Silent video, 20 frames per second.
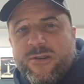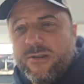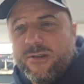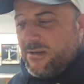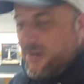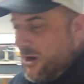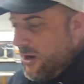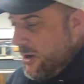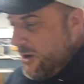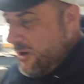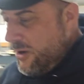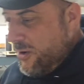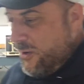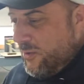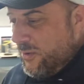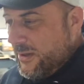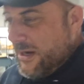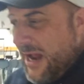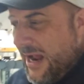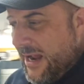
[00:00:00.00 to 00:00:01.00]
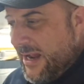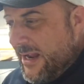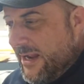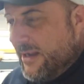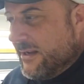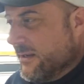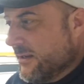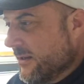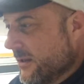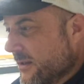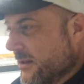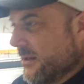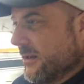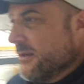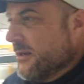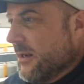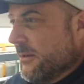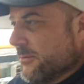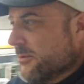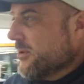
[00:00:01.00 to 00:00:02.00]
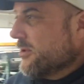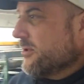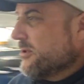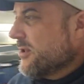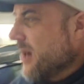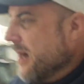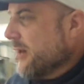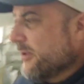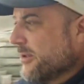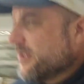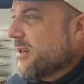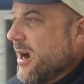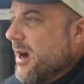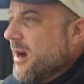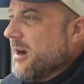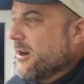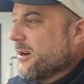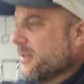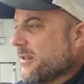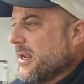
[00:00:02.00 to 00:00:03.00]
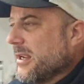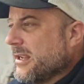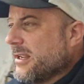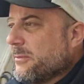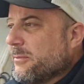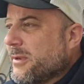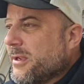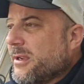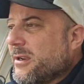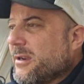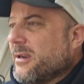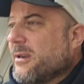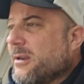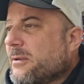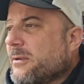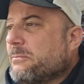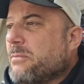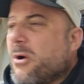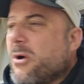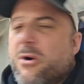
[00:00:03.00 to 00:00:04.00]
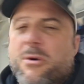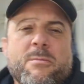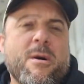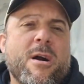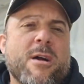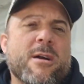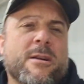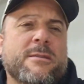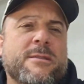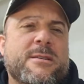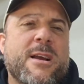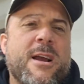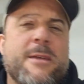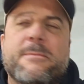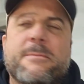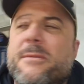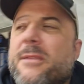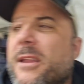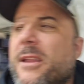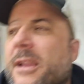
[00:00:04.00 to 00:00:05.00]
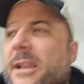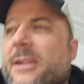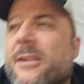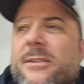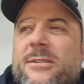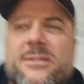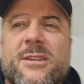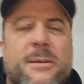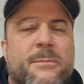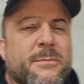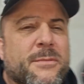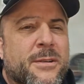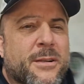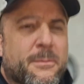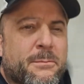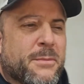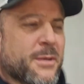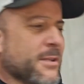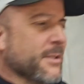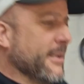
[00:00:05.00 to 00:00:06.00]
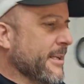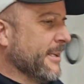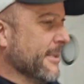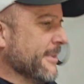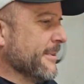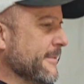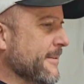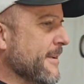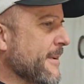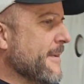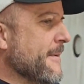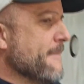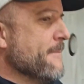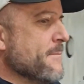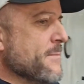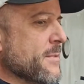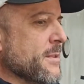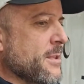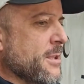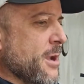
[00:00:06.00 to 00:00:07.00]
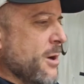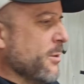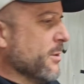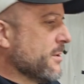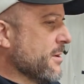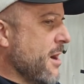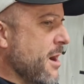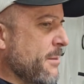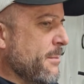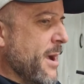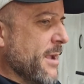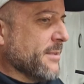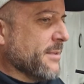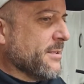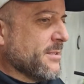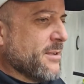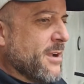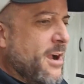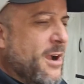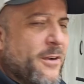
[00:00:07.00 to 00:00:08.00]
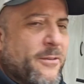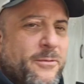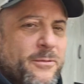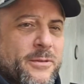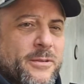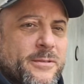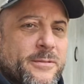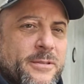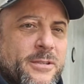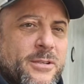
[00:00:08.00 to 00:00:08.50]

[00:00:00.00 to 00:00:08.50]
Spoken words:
So when I'm trying to retire and I get me a pole barn type thing or something I'm building, and with all my stuff and